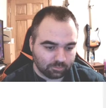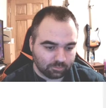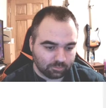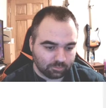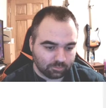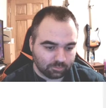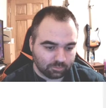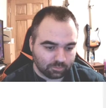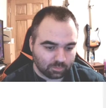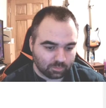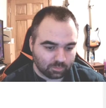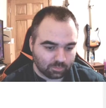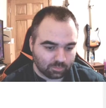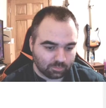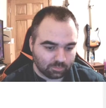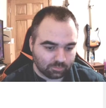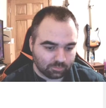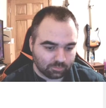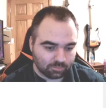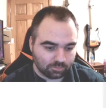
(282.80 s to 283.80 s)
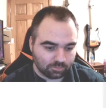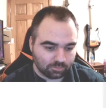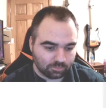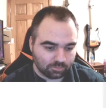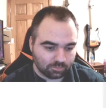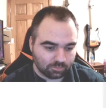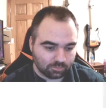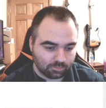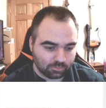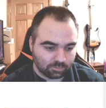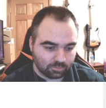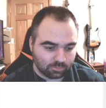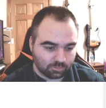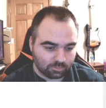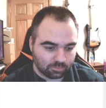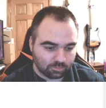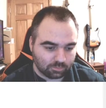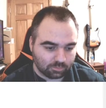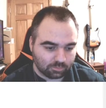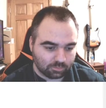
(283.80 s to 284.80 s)

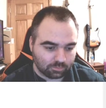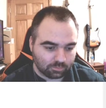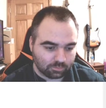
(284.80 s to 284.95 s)
[no speech]